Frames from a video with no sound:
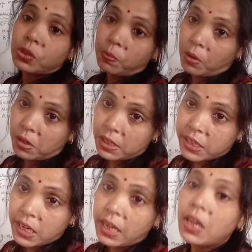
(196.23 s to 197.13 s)
small
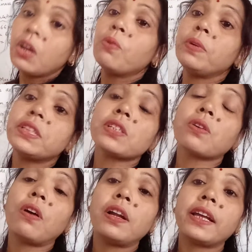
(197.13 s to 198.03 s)
g, which is
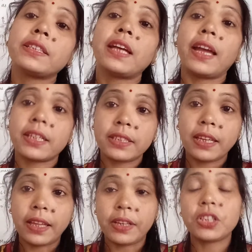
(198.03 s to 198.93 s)
called as a
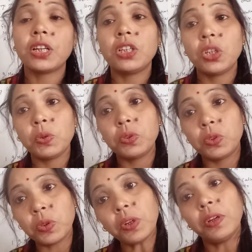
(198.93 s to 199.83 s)
acceleration due
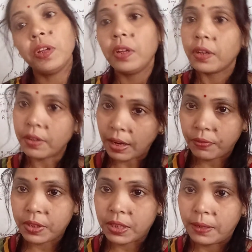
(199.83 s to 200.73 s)
to
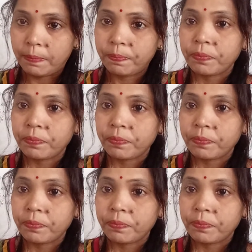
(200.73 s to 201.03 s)
gravity.